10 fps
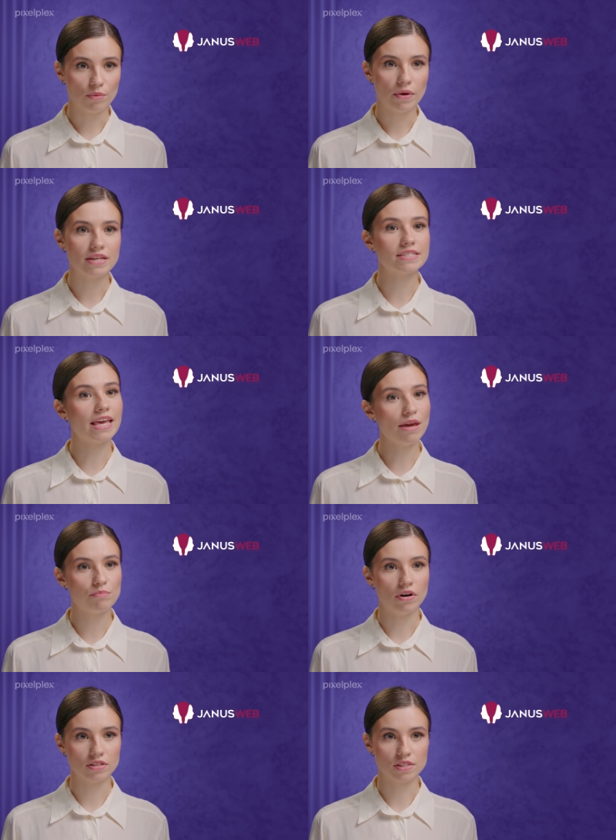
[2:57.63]
Web has
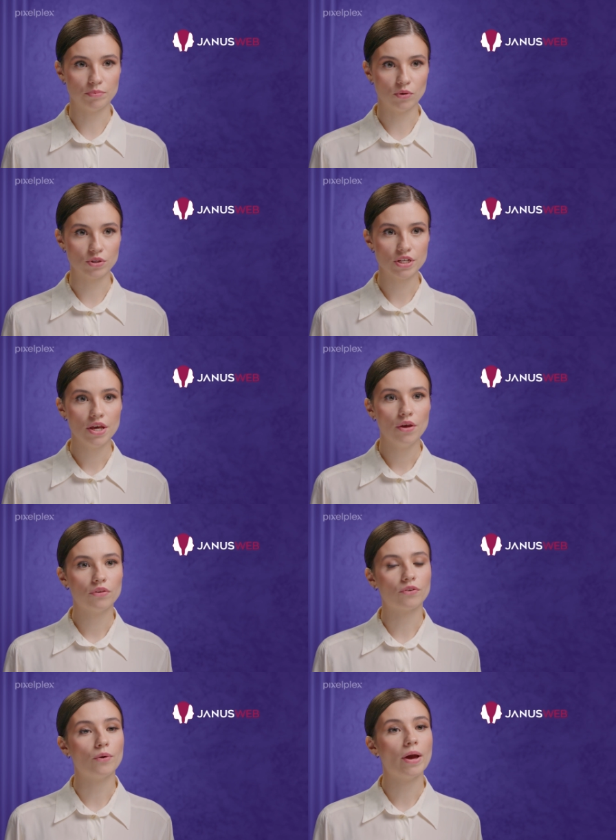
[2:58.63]
Gamepad support
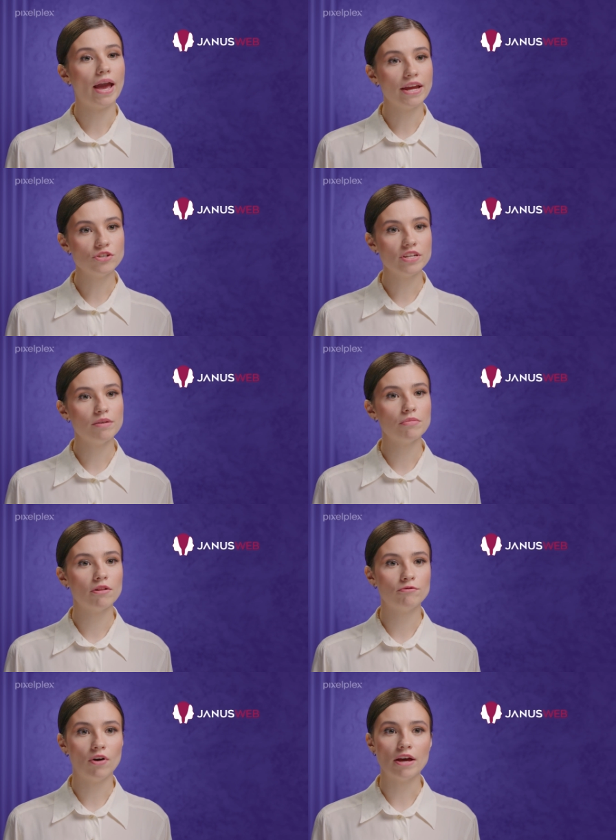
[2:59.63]
through
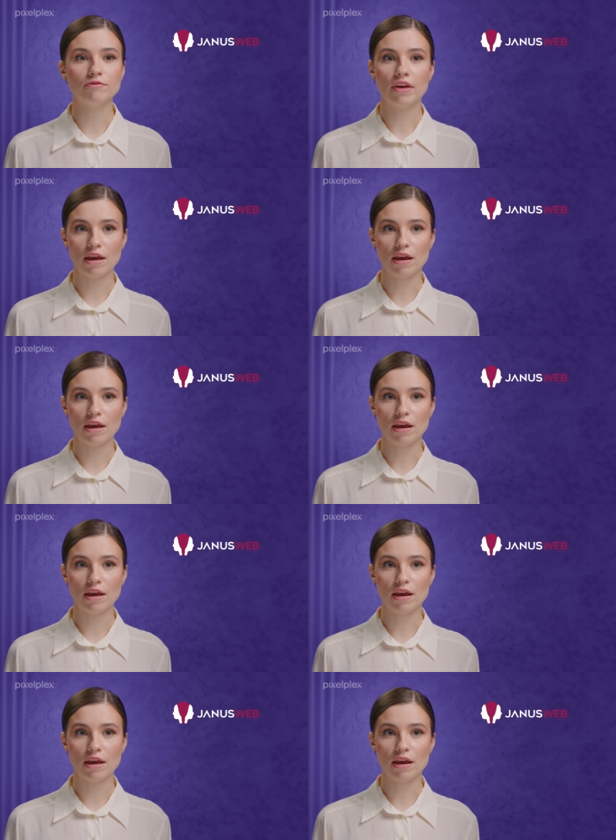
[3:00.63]
HTML5